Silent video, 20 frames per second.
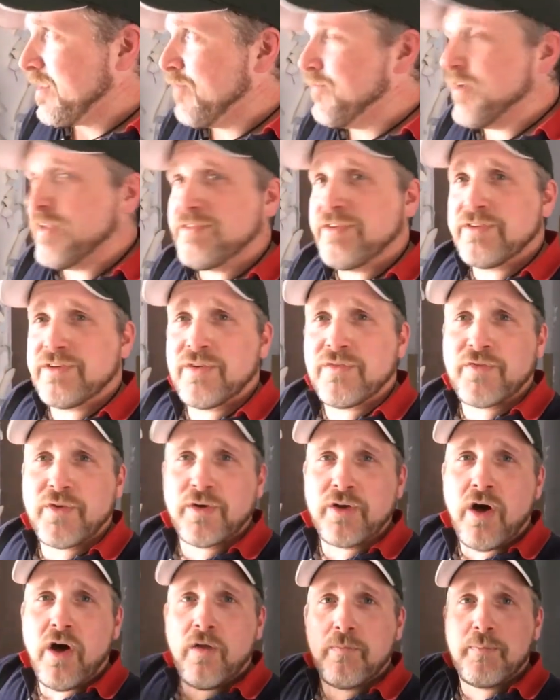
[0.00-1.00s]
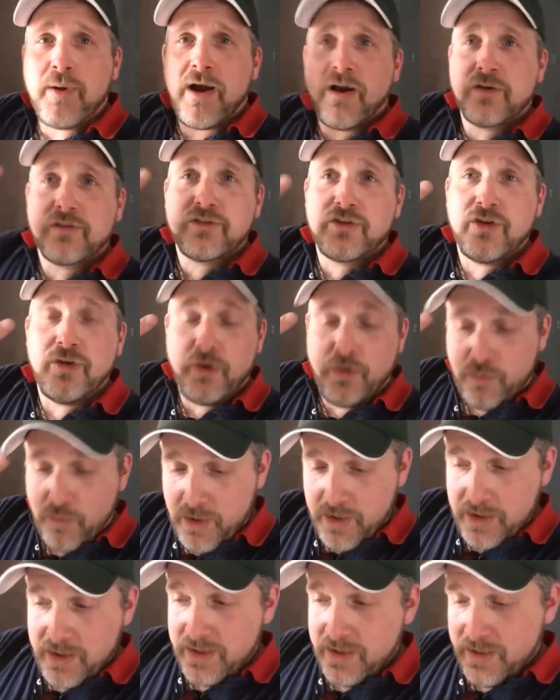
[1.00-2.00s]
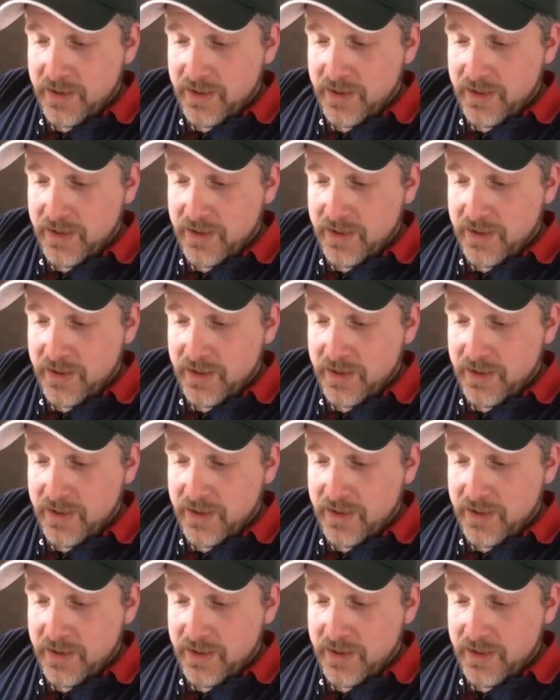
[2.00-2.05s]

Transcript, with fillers: visit to Fernald part 2.